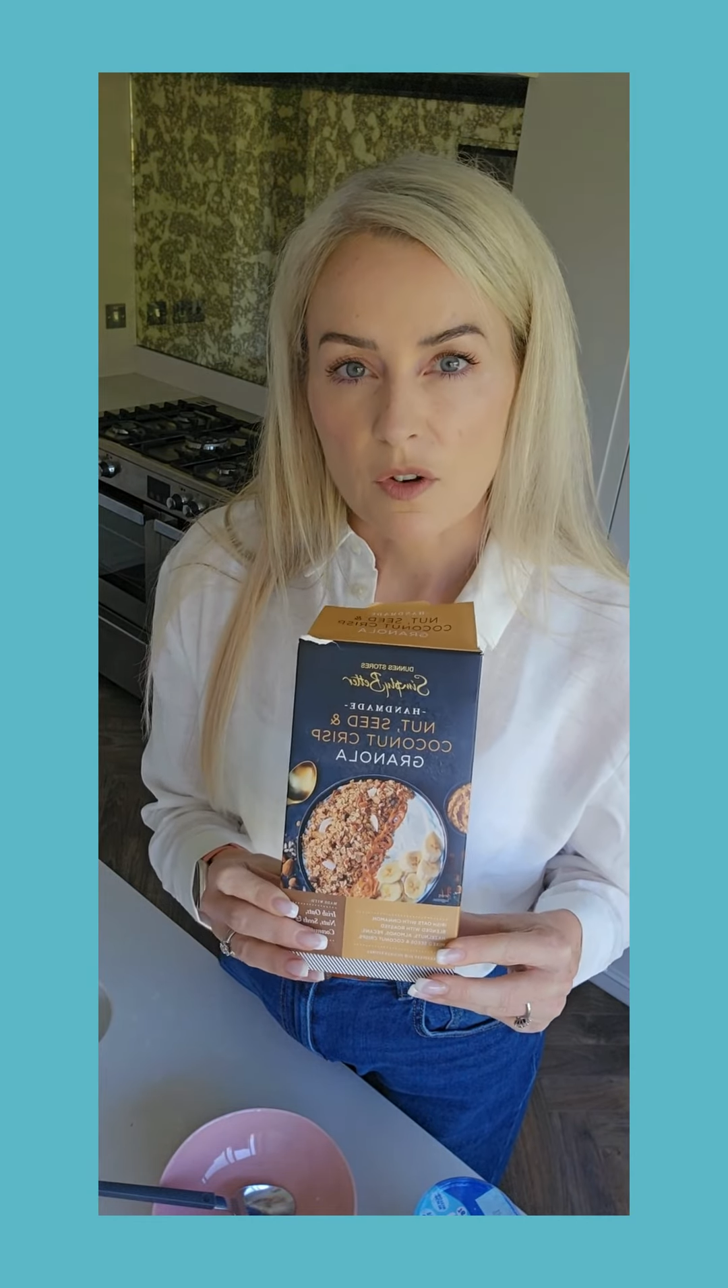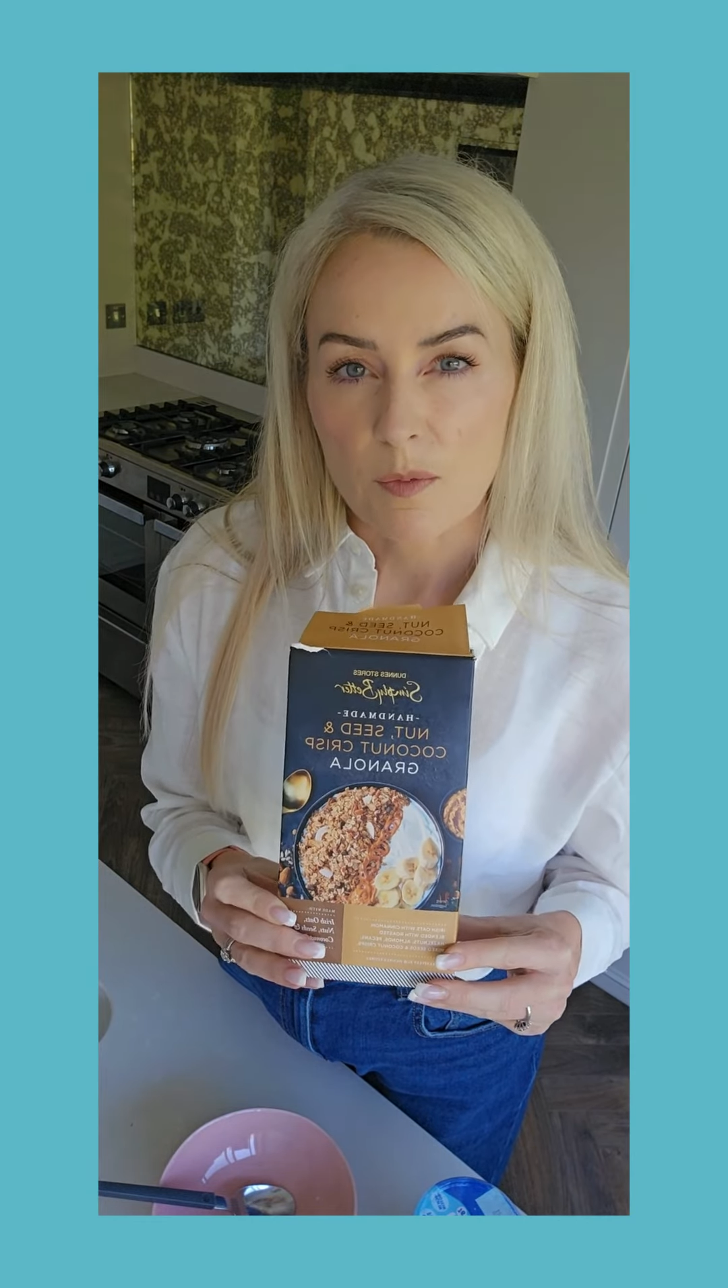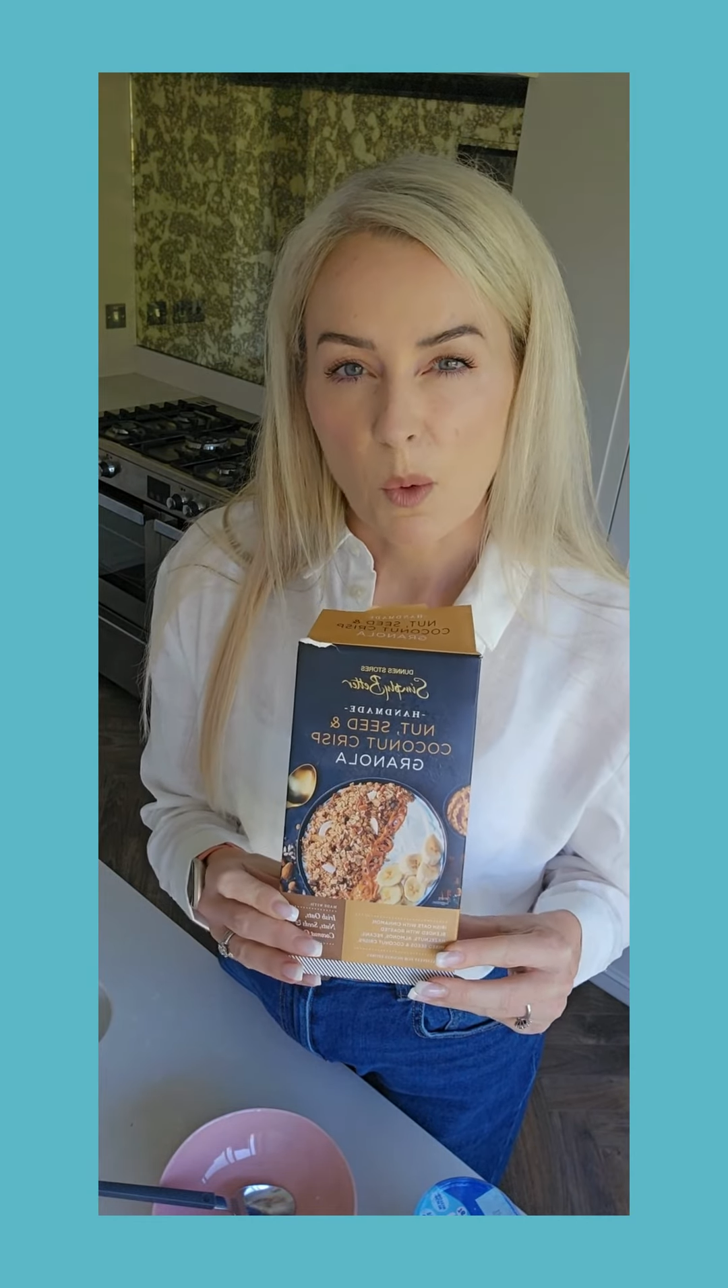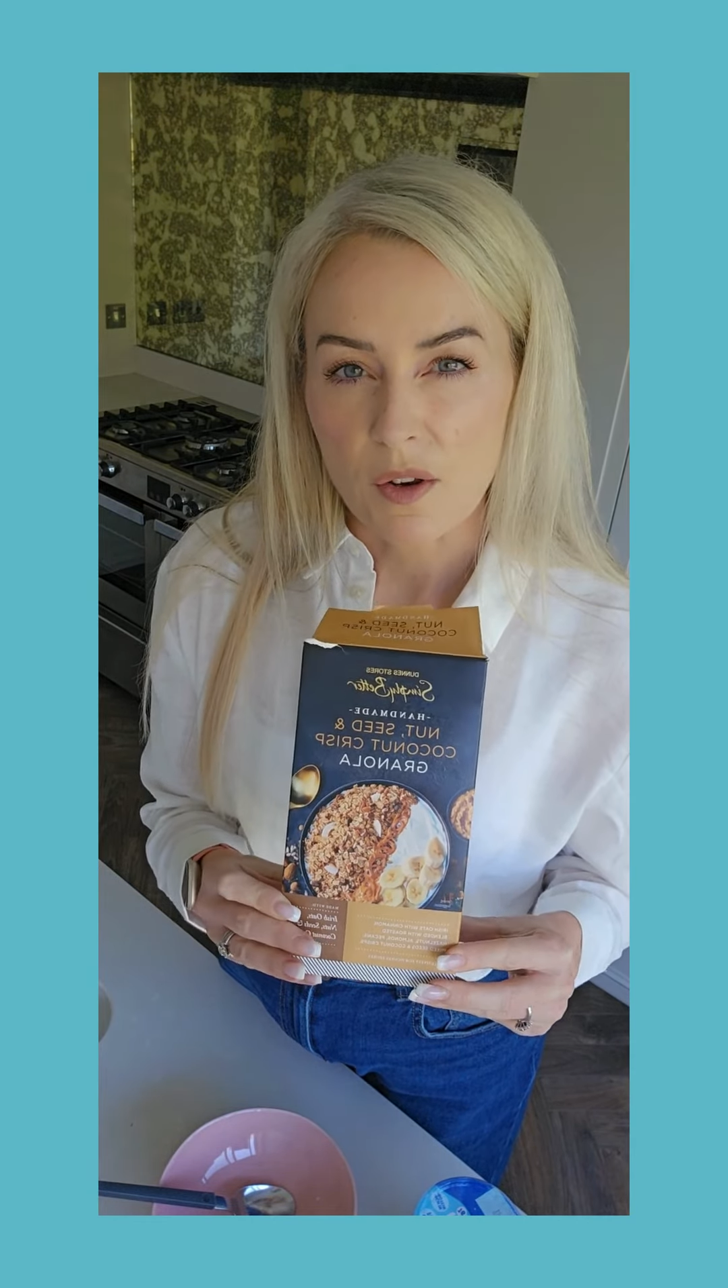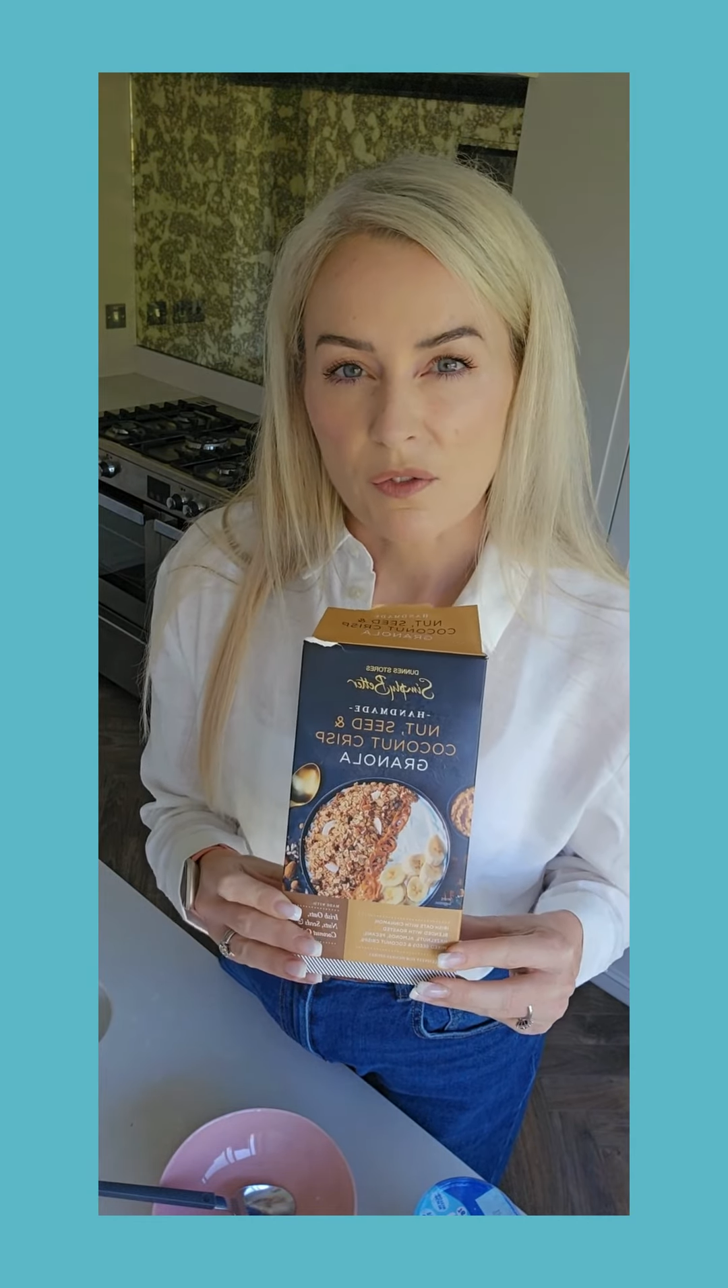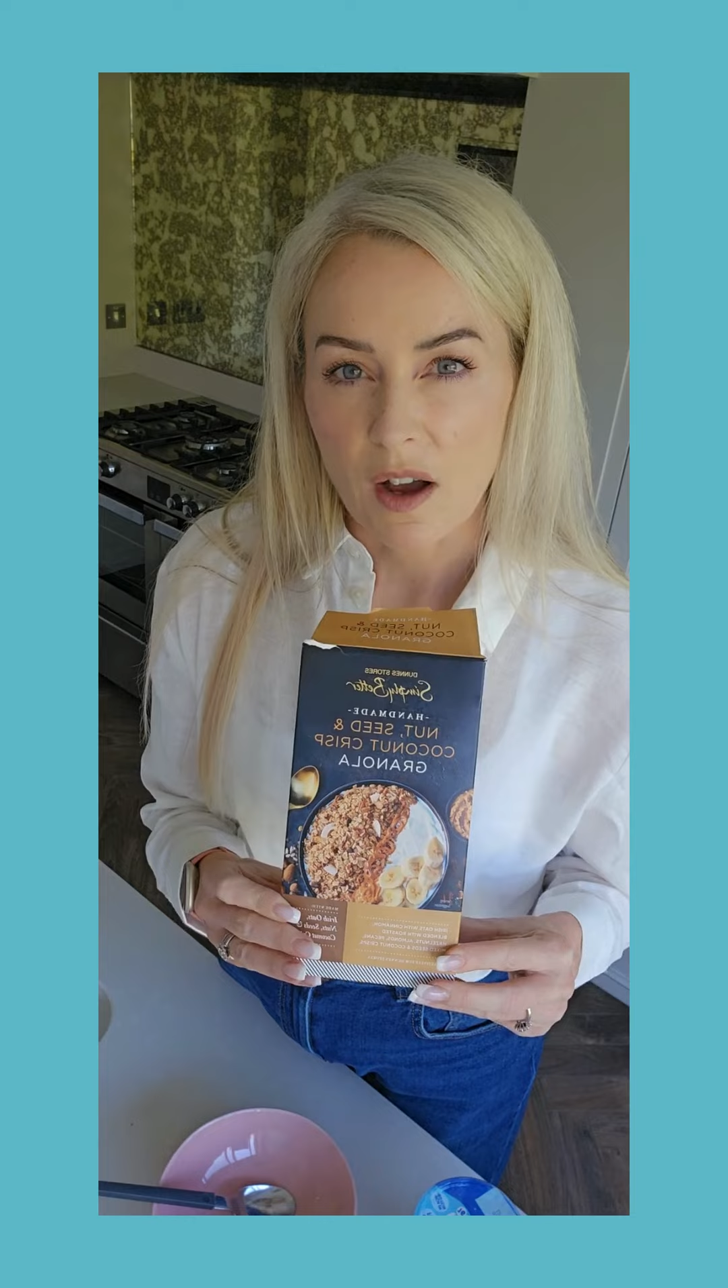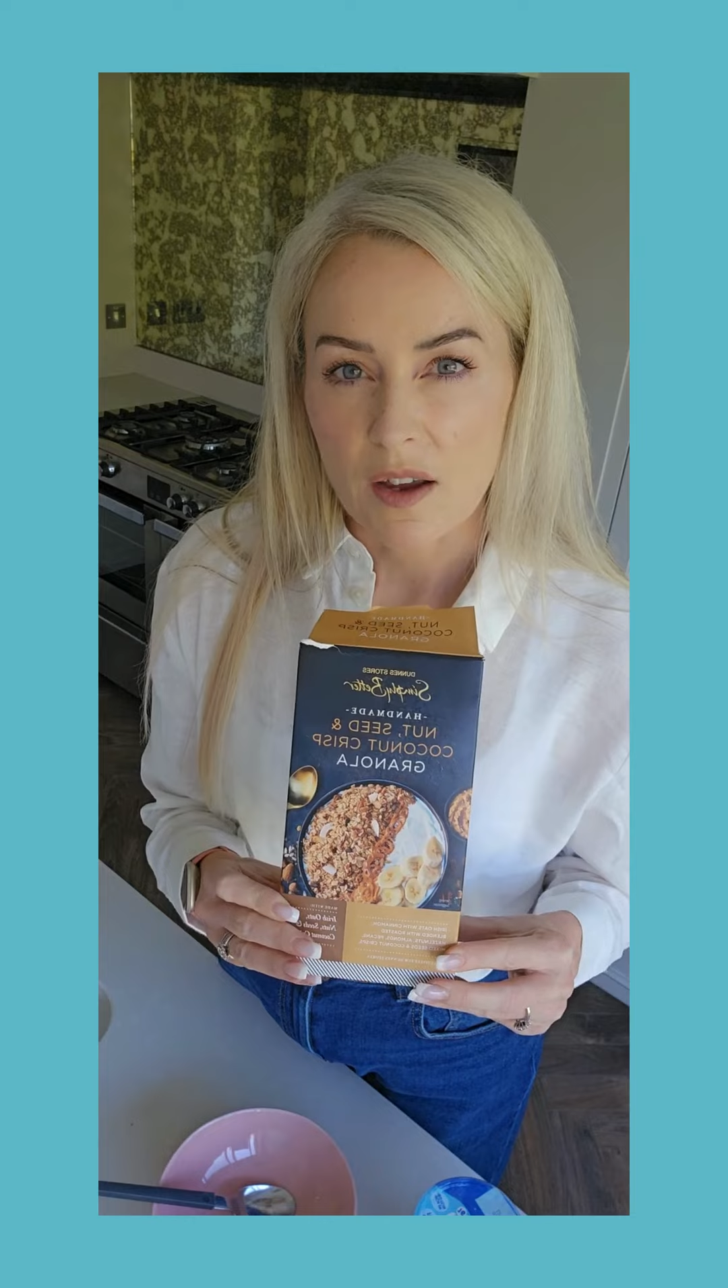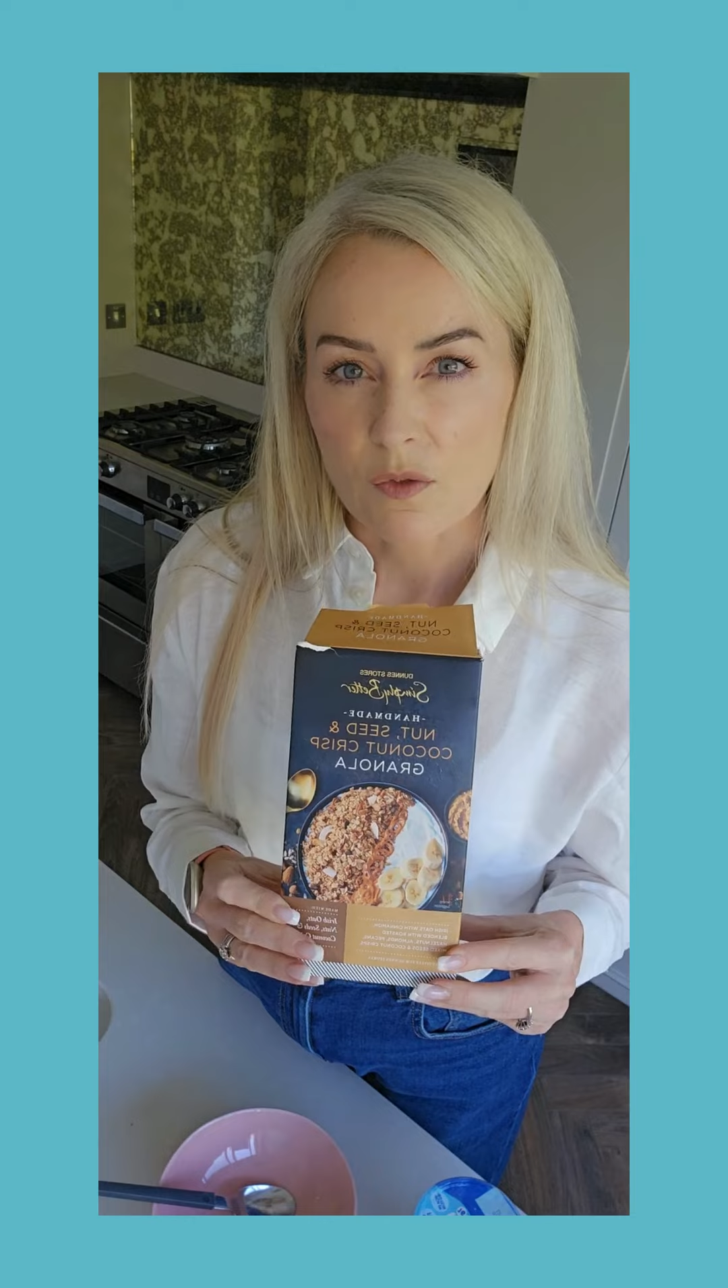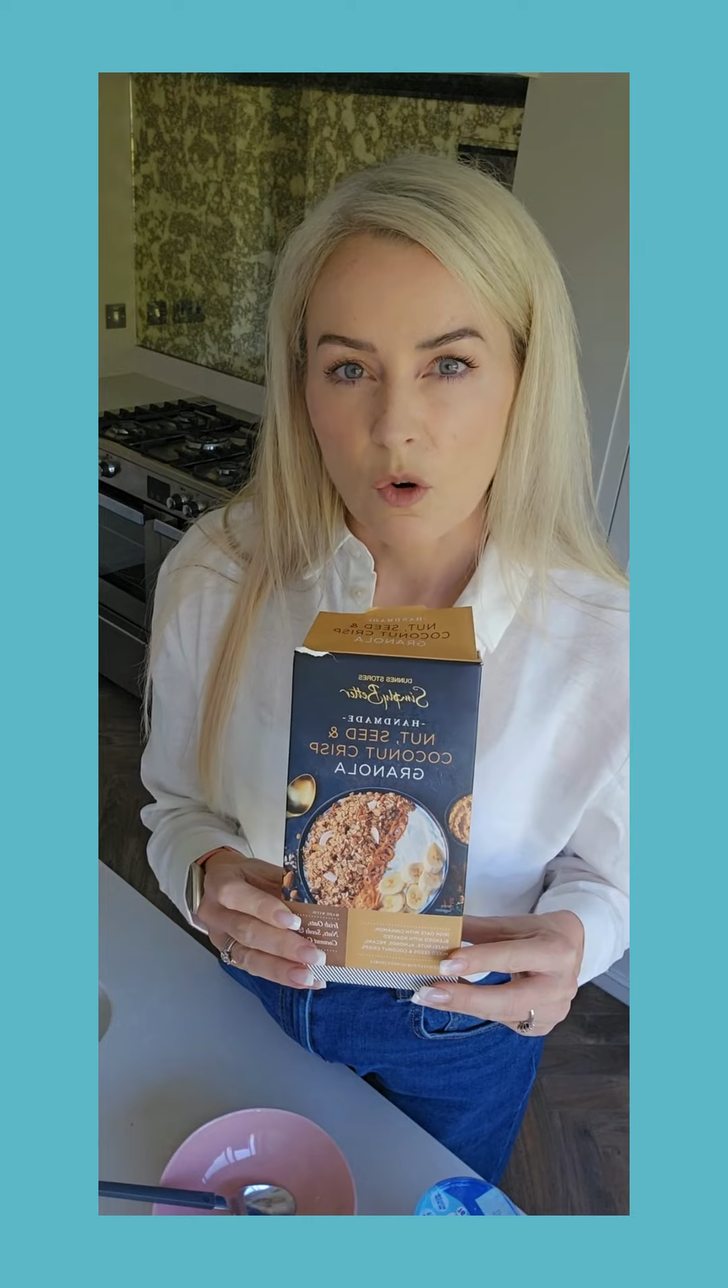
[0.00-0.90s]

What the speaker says: 3.5